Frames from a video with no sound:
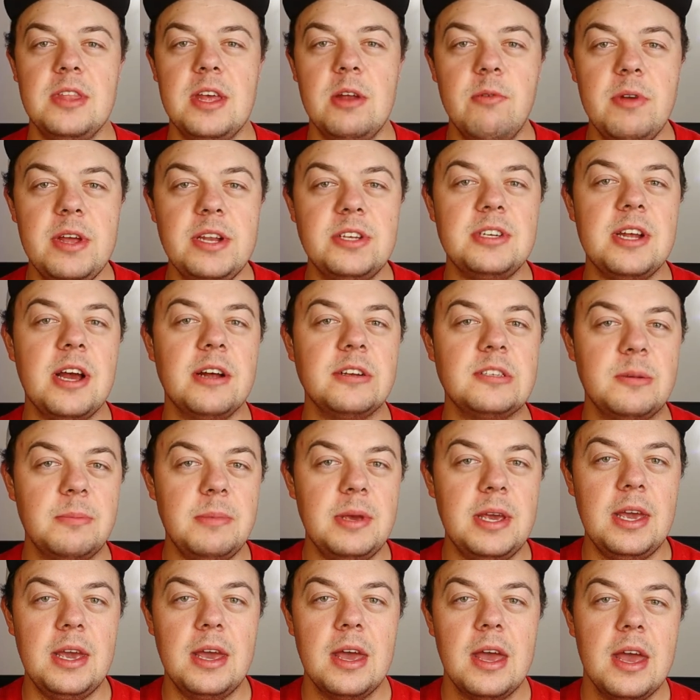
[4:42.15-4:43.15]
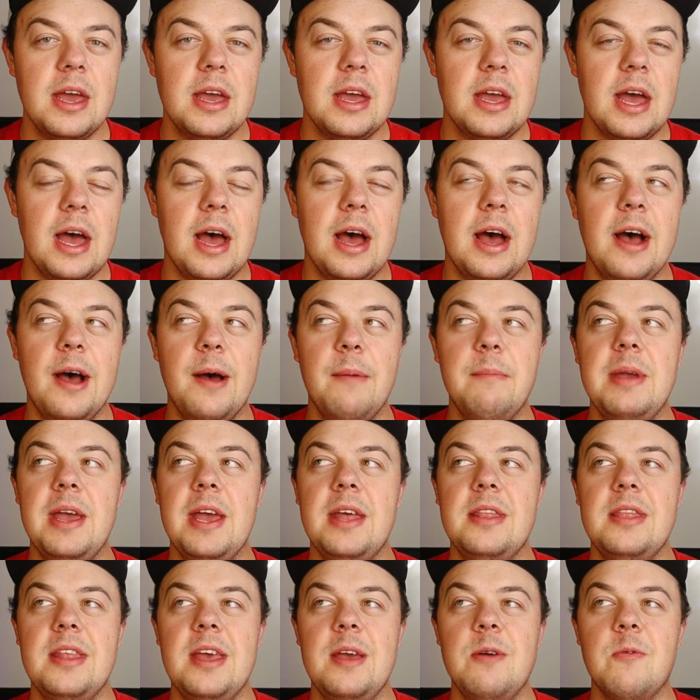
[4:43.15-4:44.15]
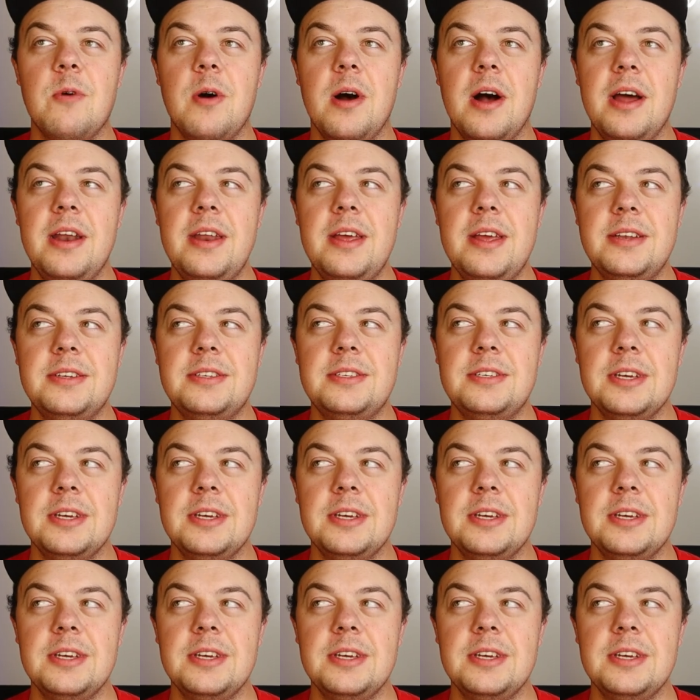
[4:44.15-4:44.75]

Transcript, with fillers: They reached out to me um, and they wanted